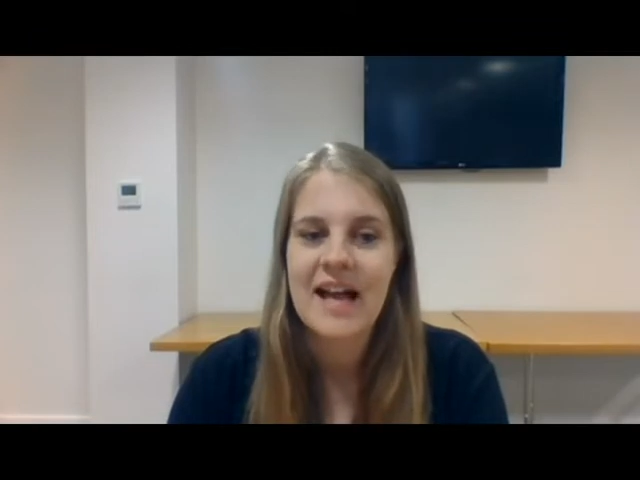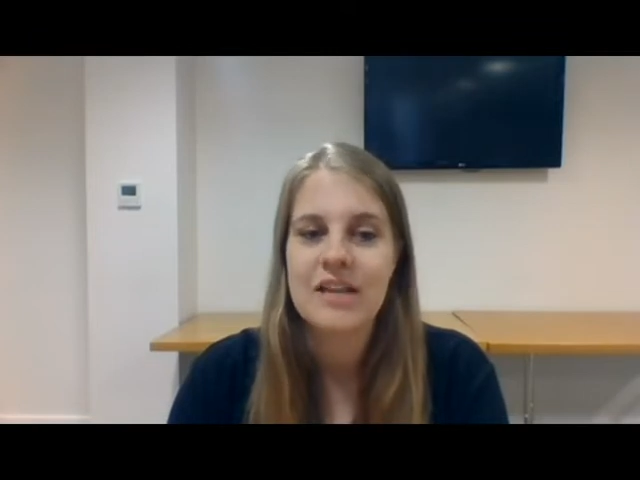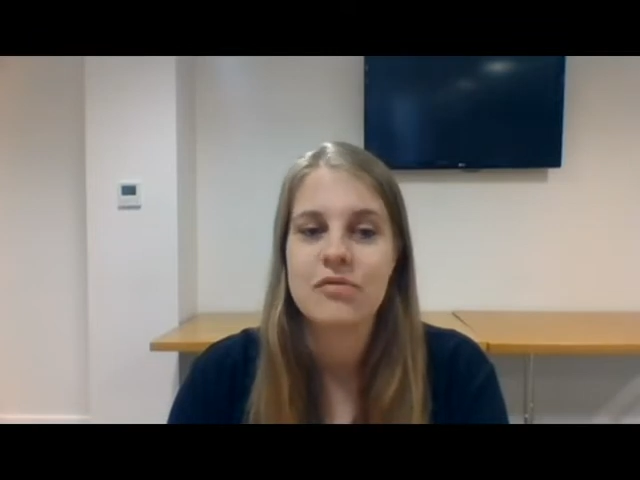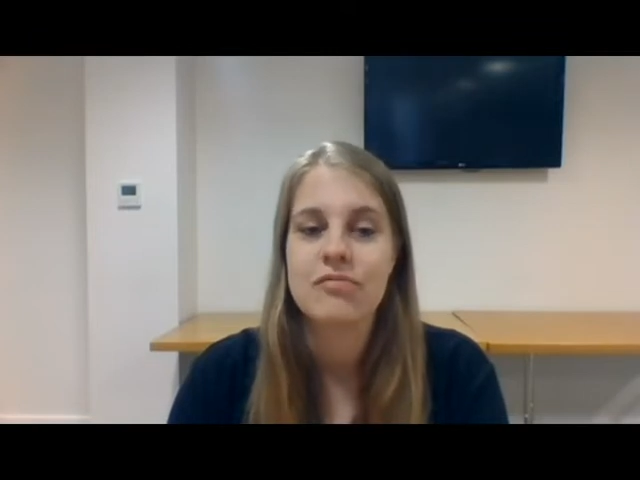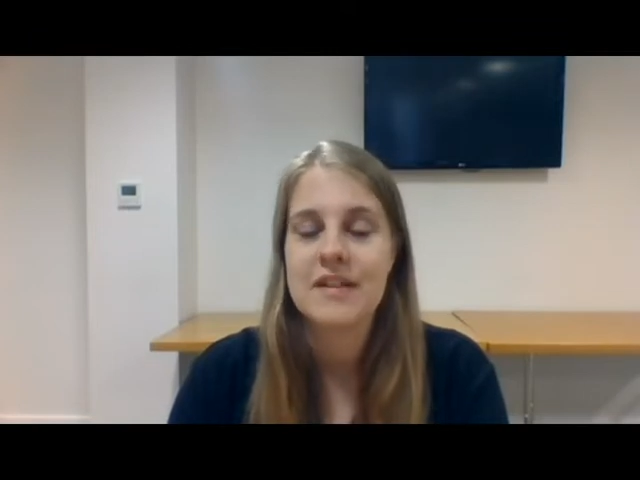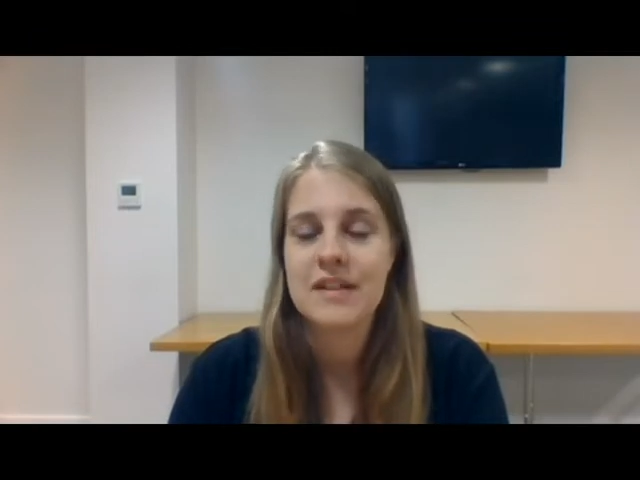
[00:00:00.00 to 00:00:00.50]

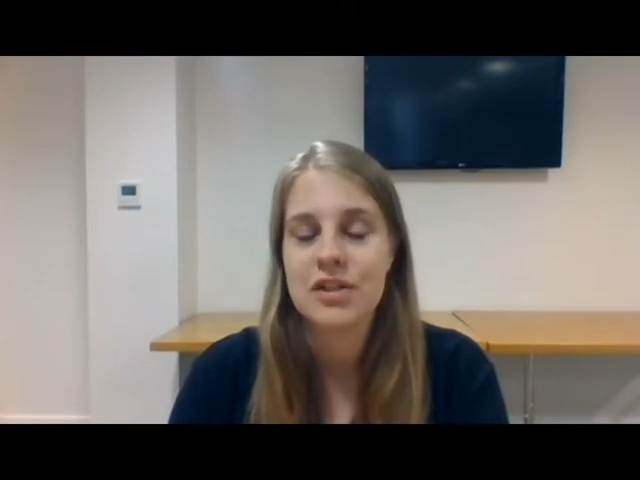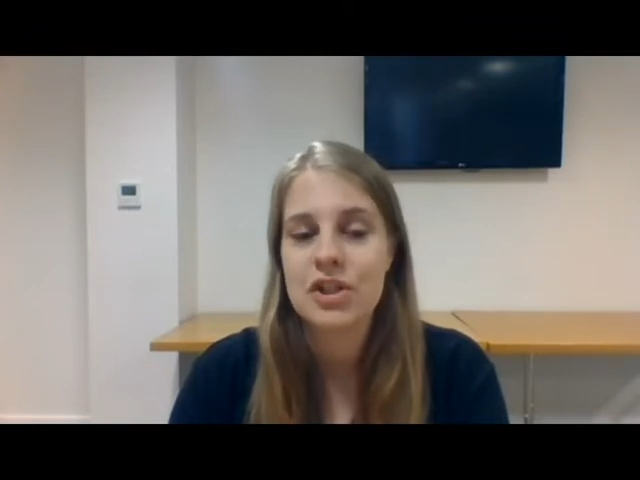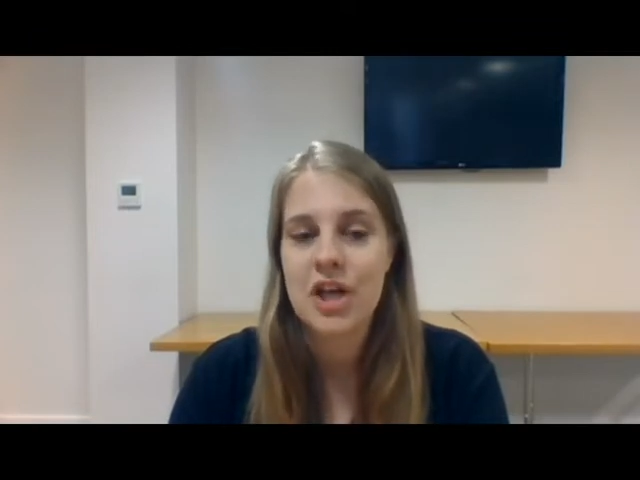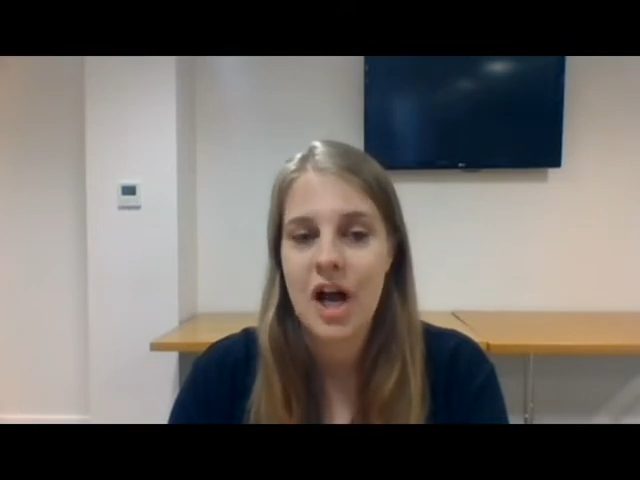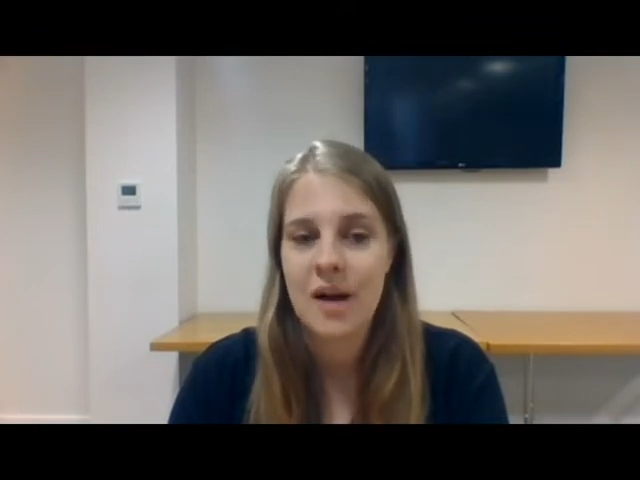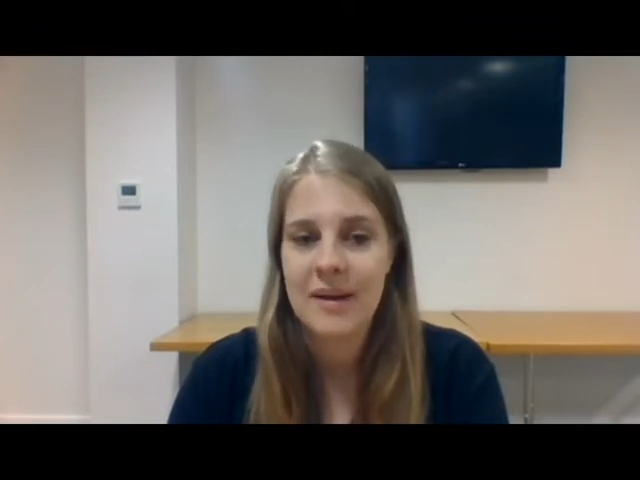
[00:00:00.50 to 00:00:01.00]
has risen
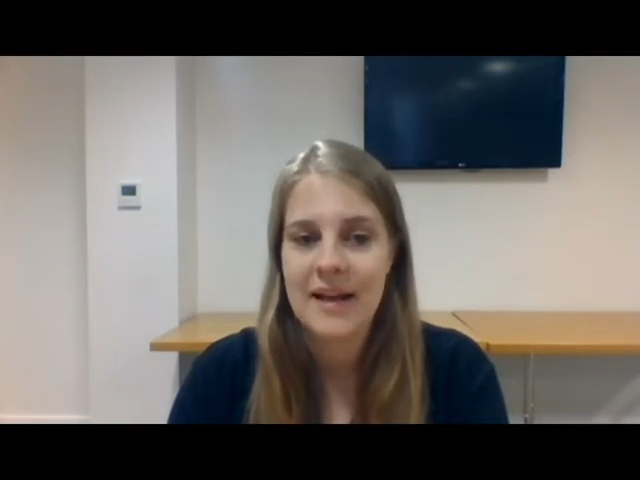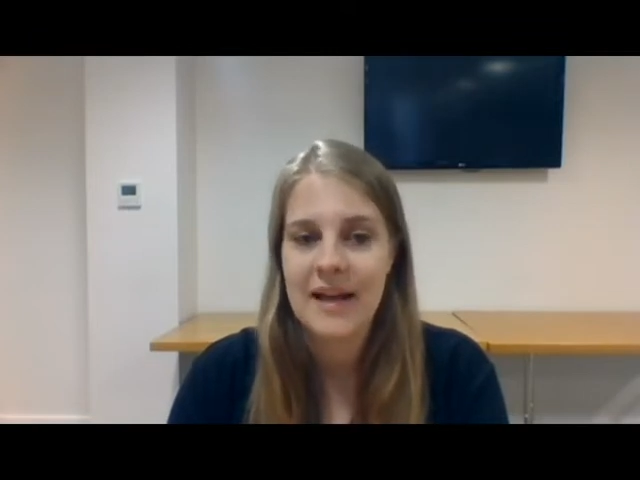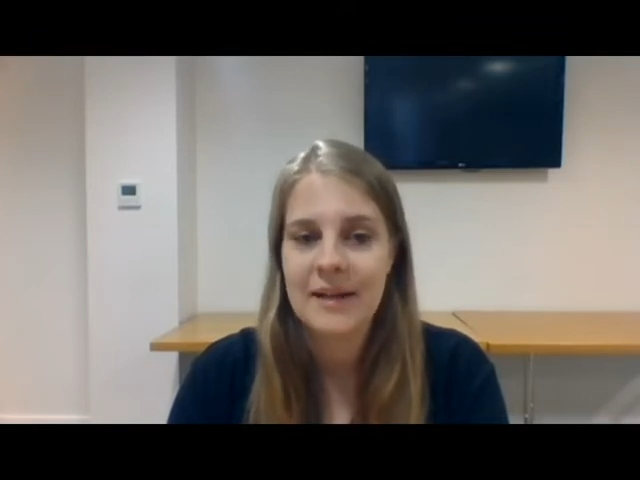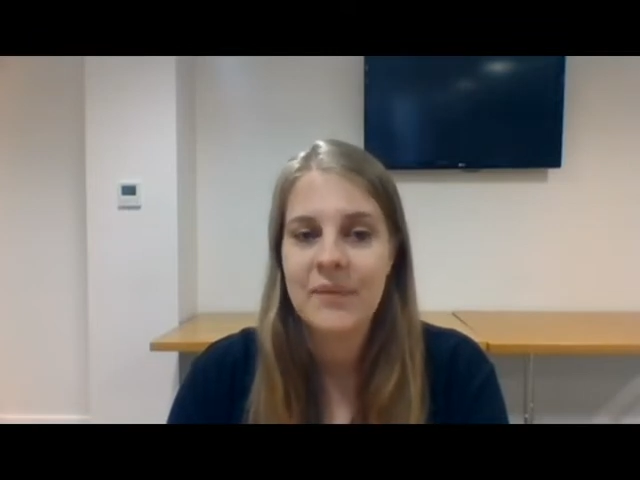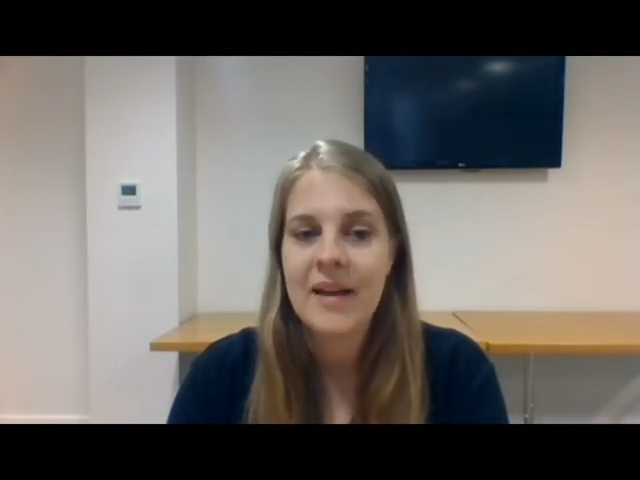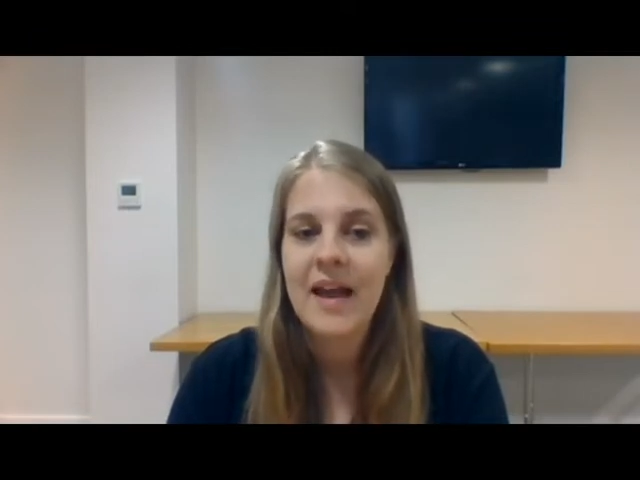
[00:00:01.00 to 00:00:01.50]

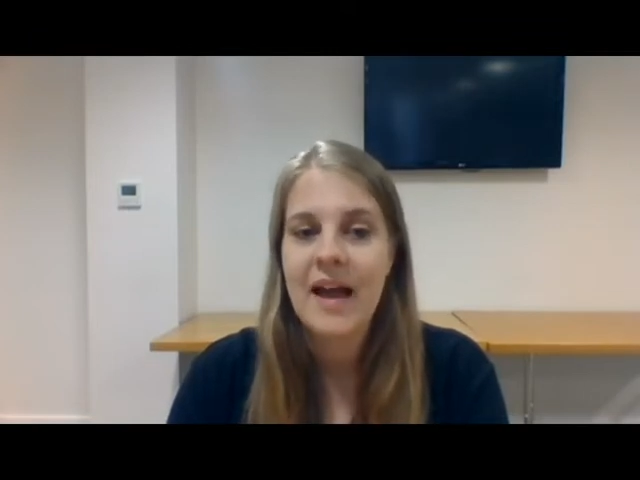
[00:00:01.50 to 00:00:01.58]
sharply,